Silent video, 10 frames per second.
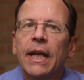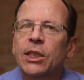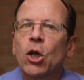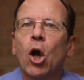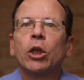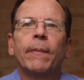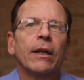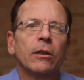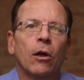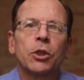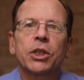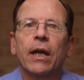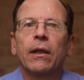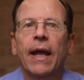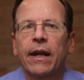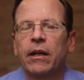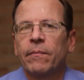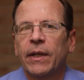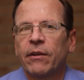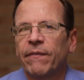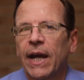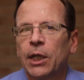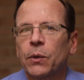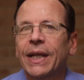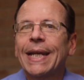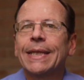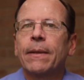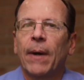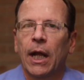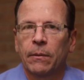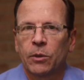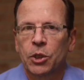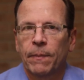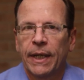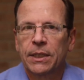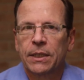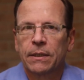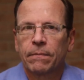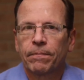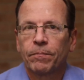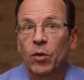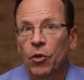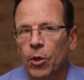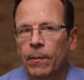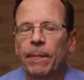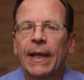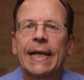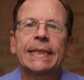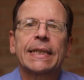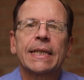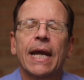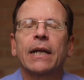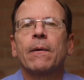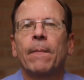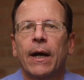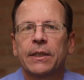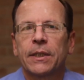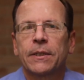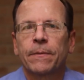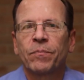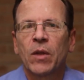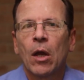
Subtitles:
It's all about large-scale additive manufacturing in the polymer space, both thermoplastics and composites.